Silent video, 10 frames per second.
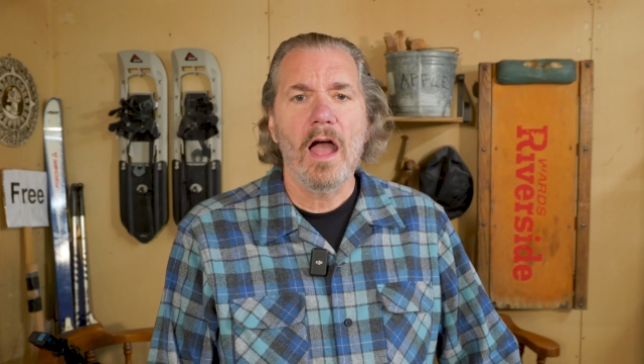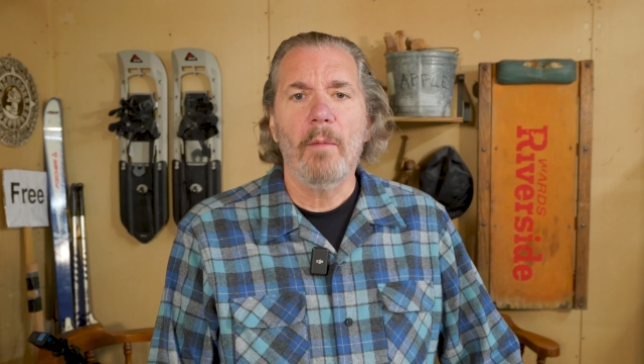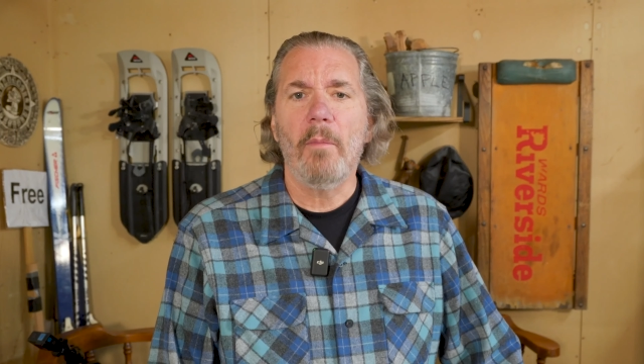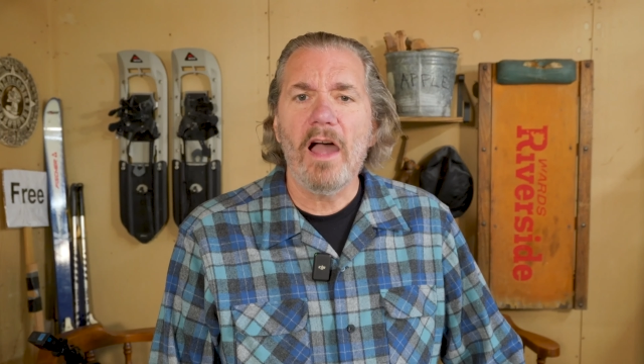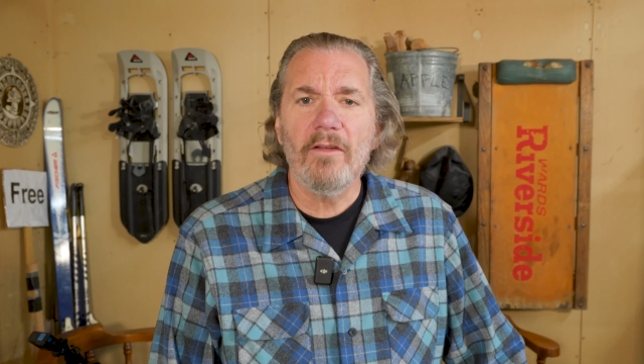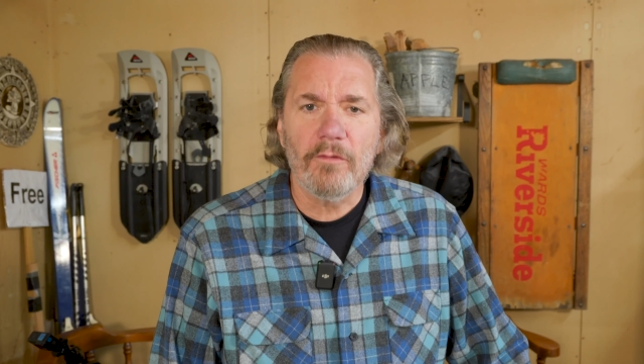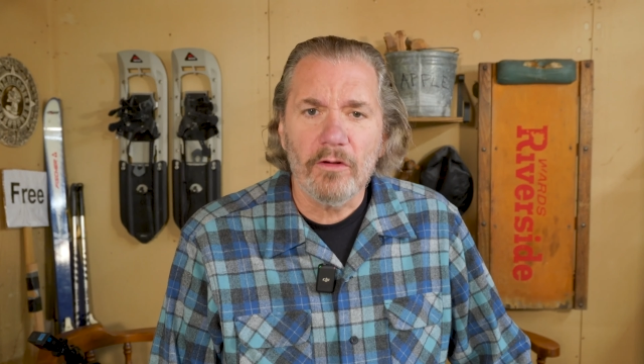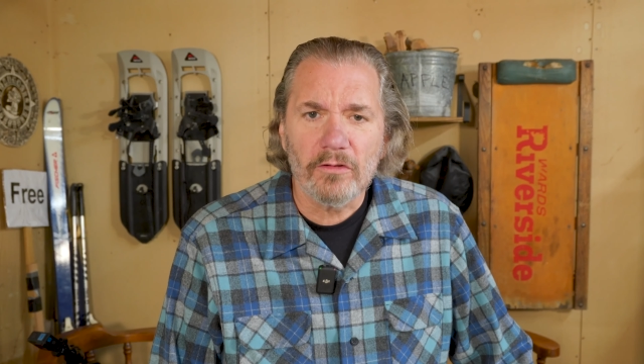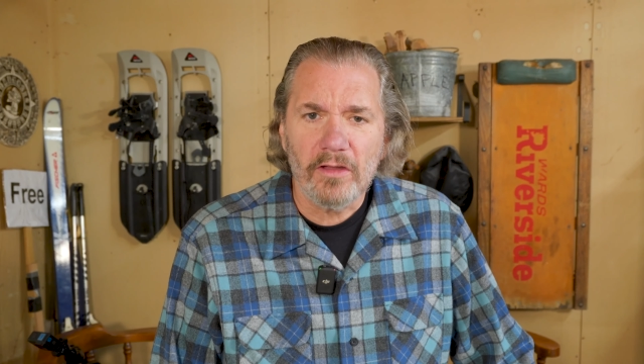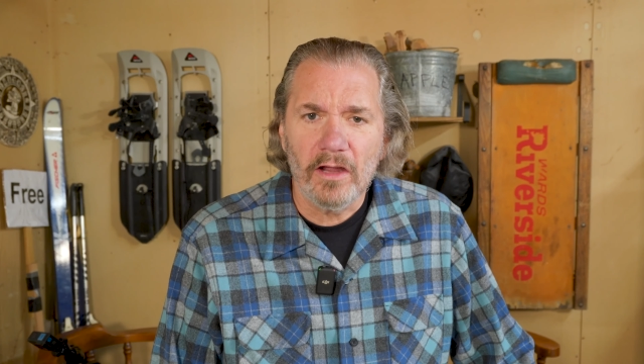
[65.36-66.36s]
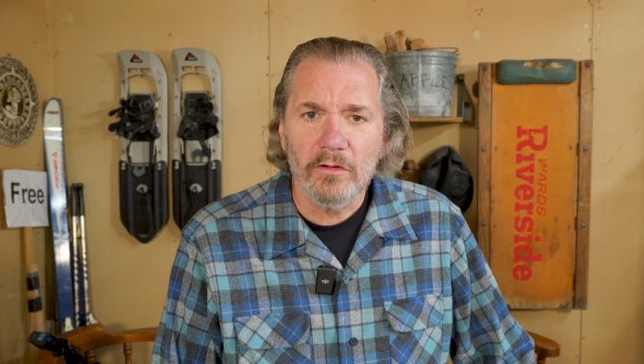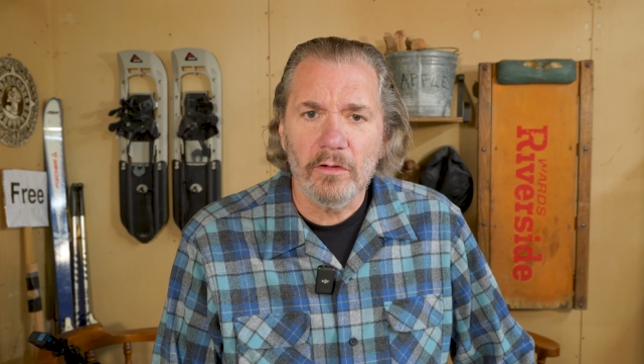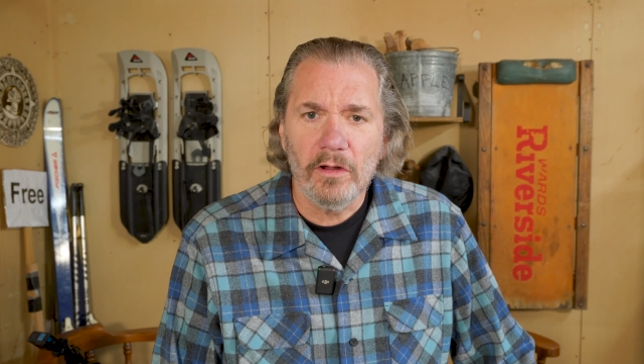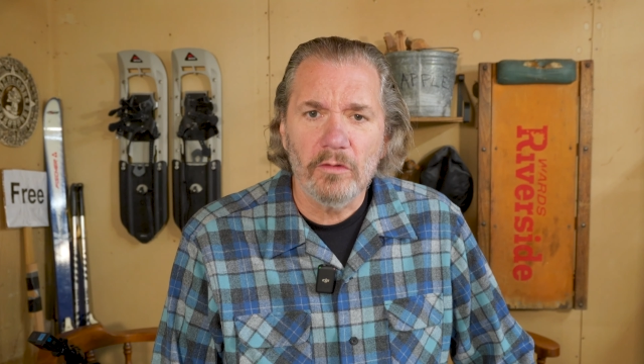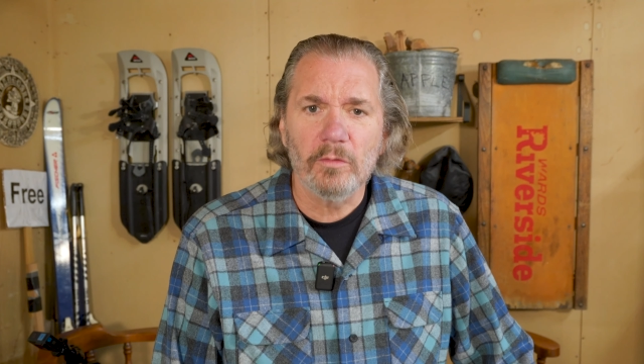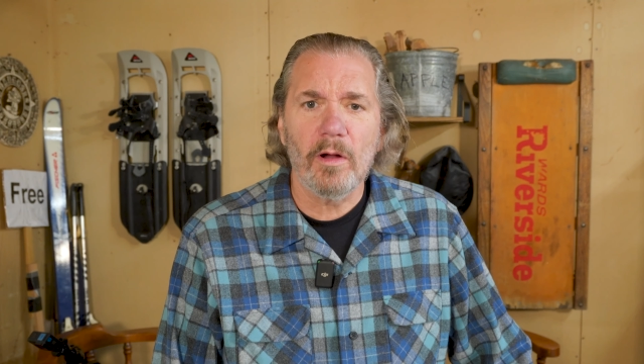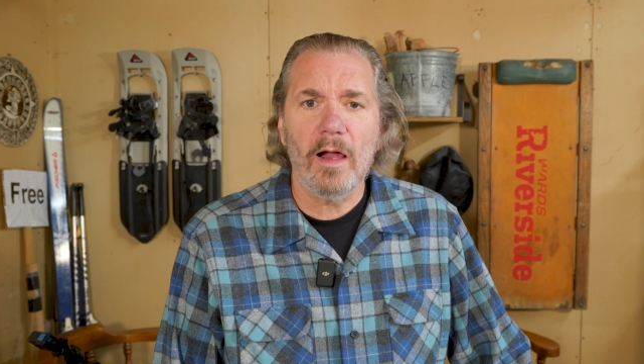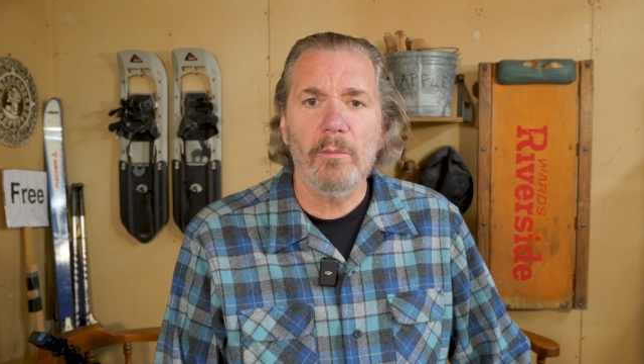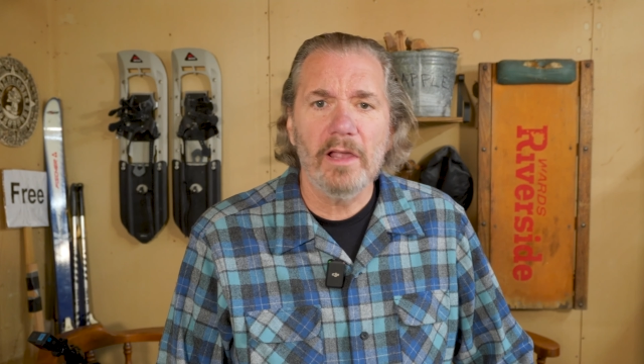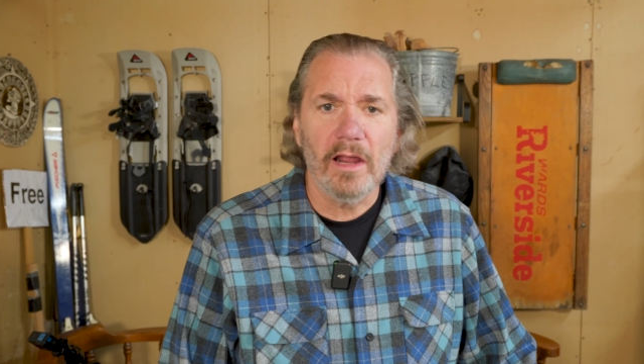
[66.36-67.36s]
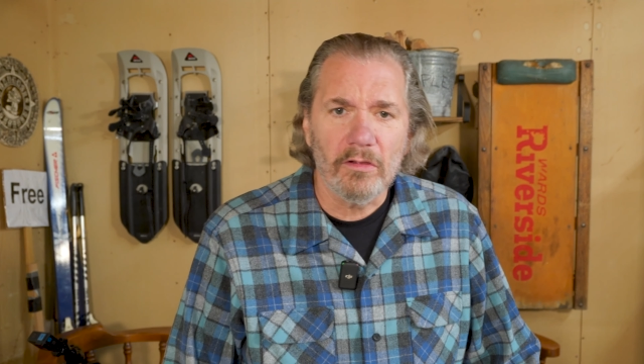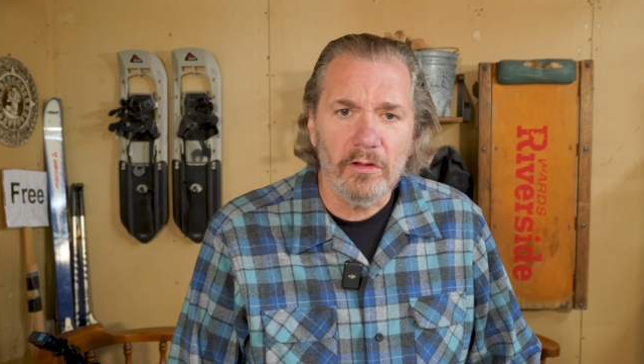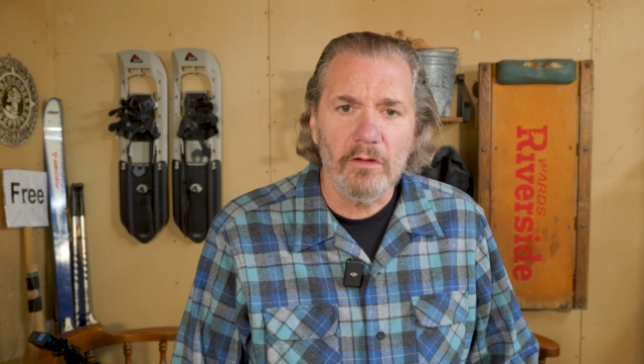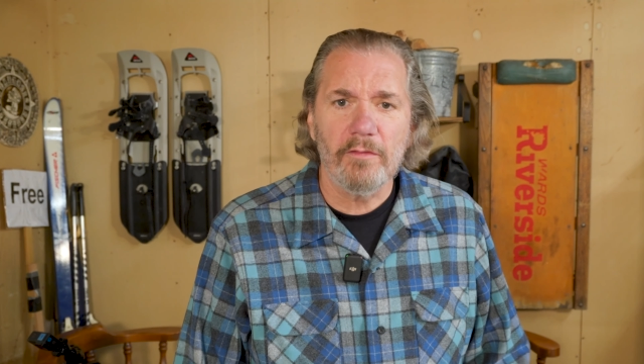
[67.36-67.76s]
My first tenderloin is probably at a little